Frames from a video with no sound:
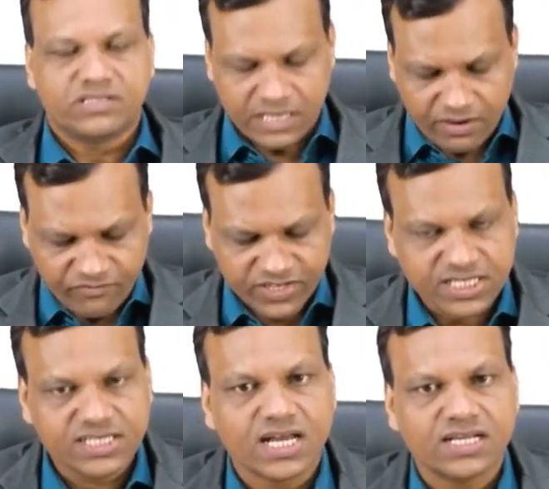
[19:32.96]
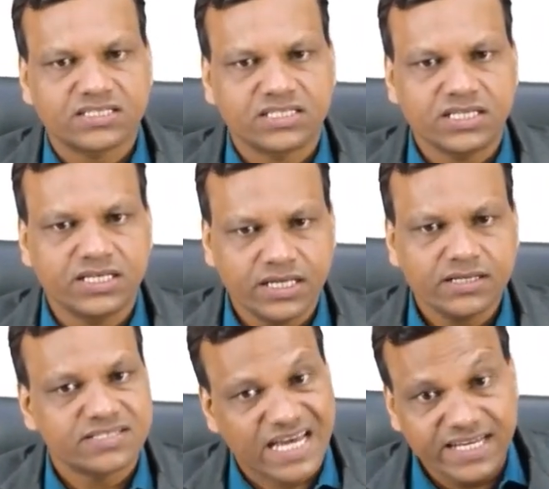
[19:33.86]
Same features are seen in
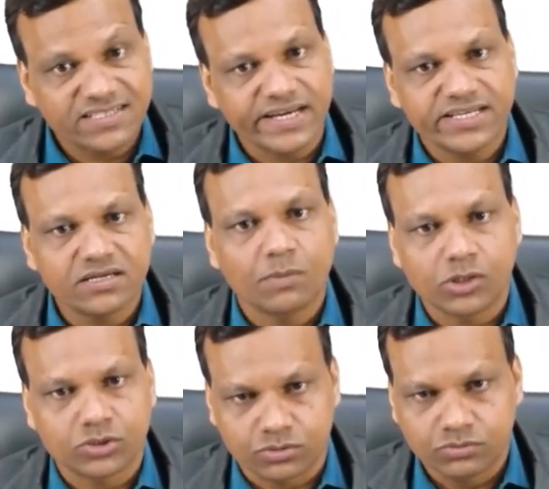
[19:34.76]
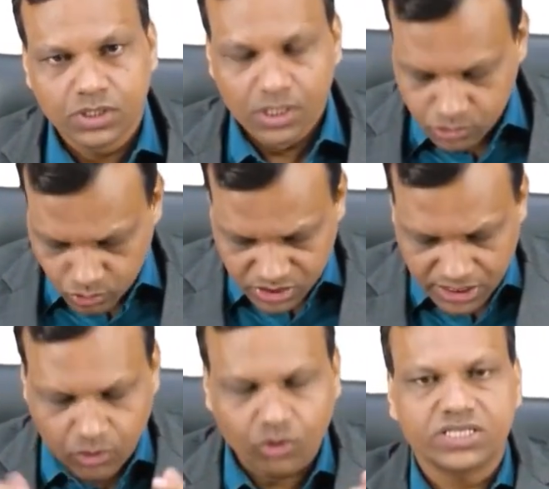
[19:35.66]
salicylism also. So
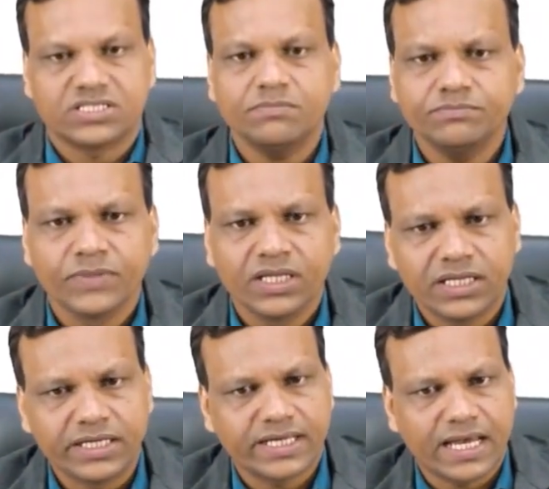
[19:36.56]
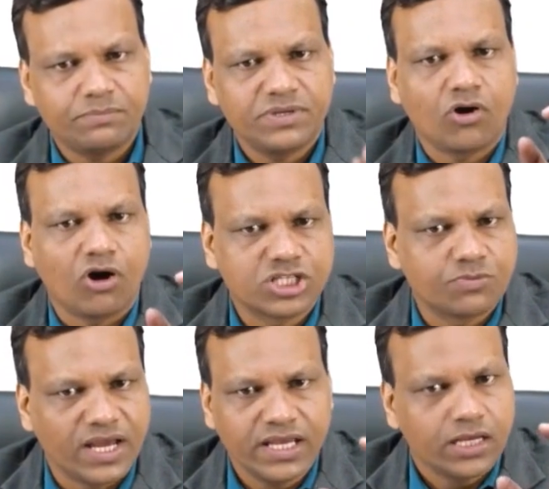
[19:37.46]
cinchonism, it can be caused
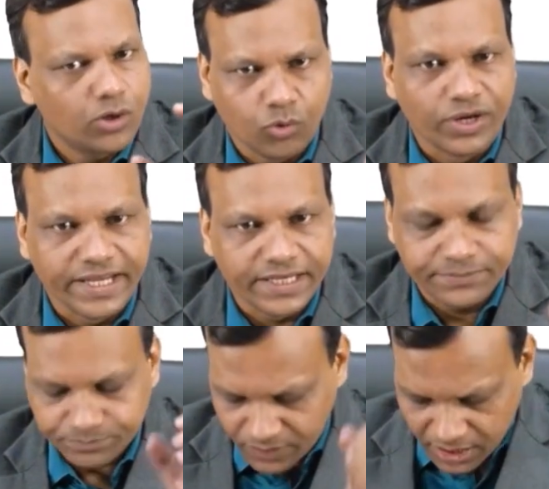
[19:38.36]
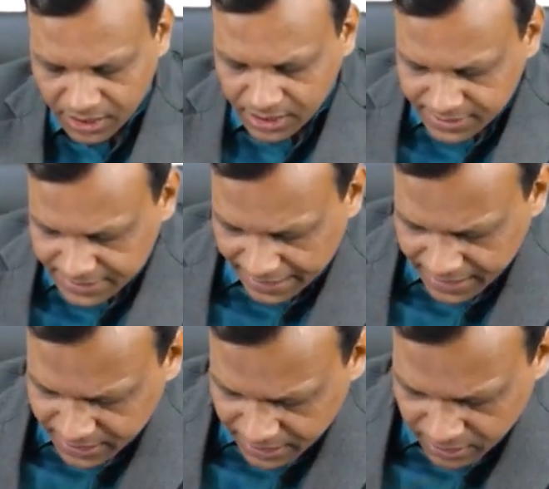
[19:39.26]
by quinine.
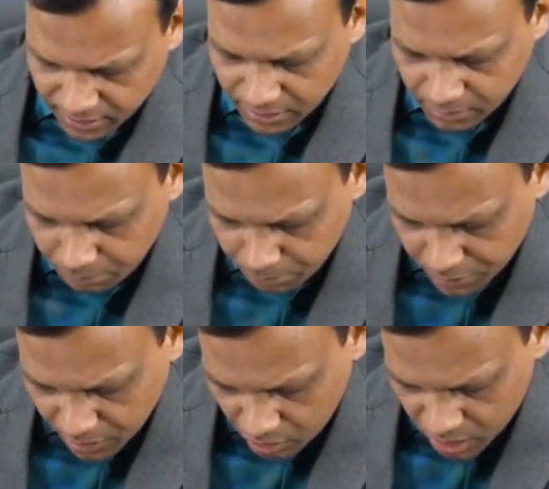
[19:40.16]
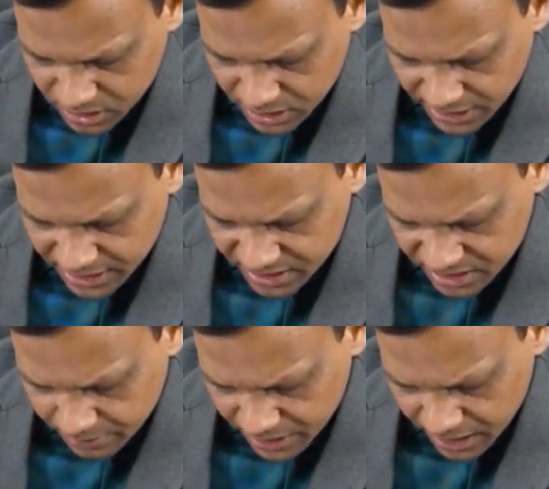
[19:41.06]
Second thing, because it is
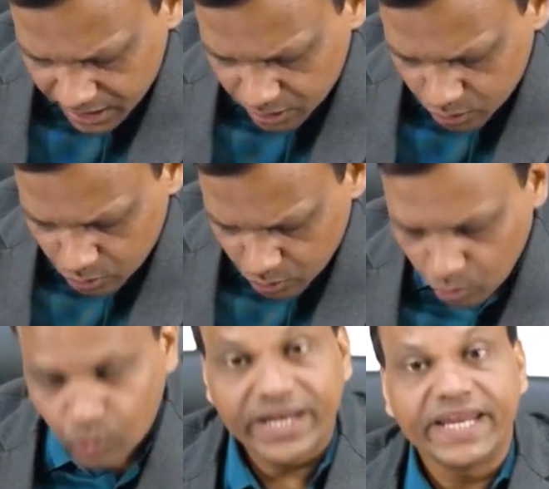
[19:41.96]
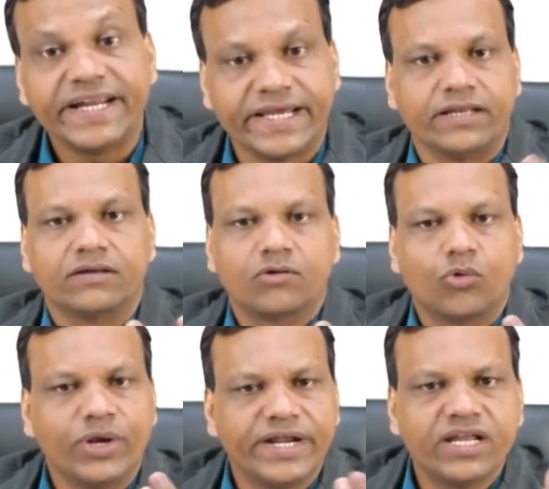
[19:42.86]
similar to quinidine.
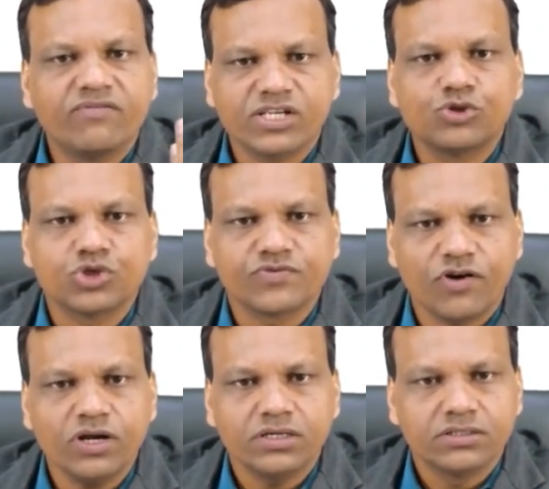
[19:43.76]
Quinidine was used for